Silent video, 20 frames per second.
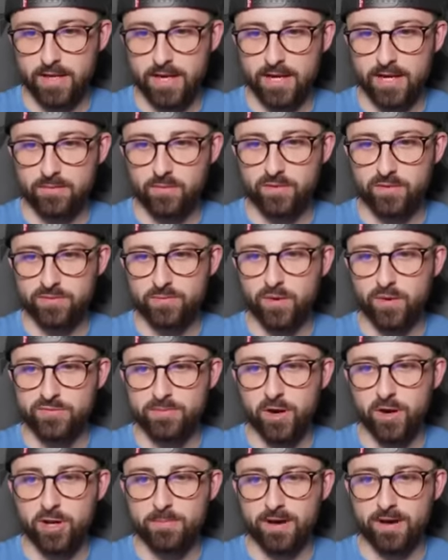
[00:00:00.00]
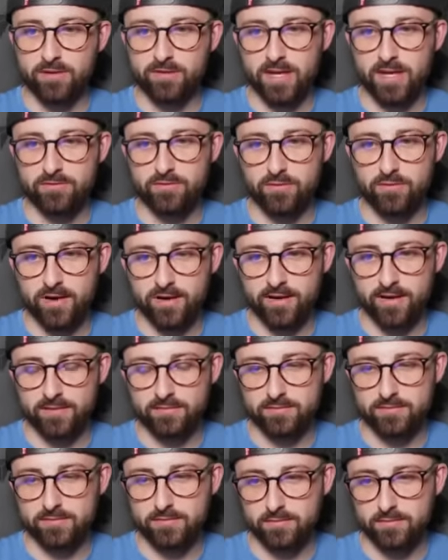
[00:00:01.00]
Yeah, we spoke about Undav
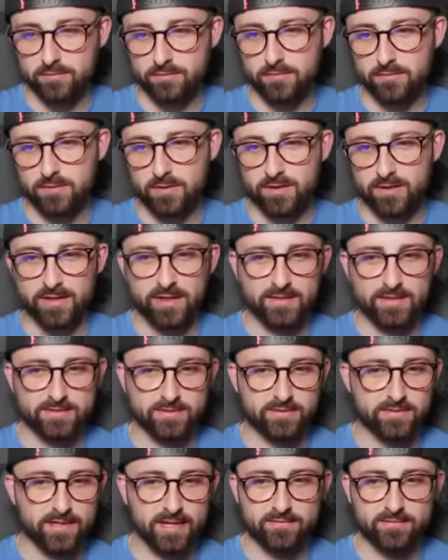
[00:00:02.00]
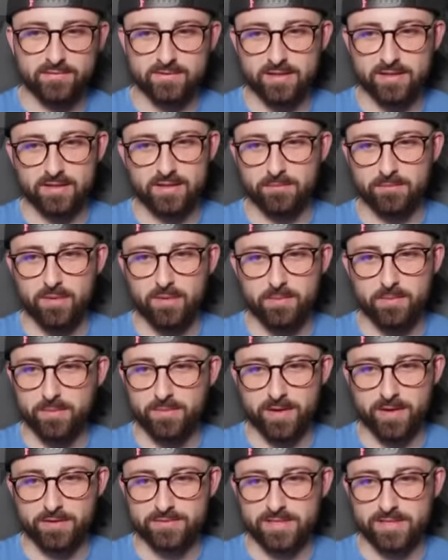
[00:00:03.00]
already. I think it's Undav. I might be
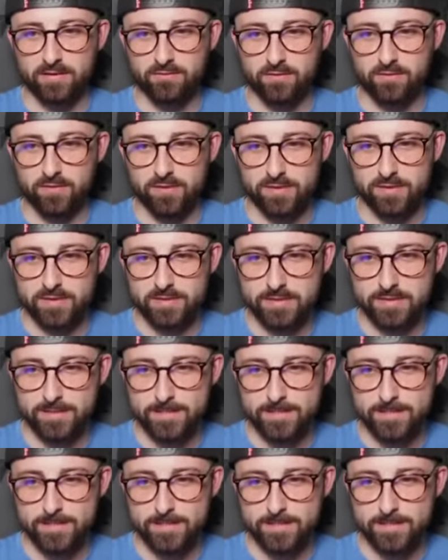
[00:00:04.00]
pronouncing that wrong.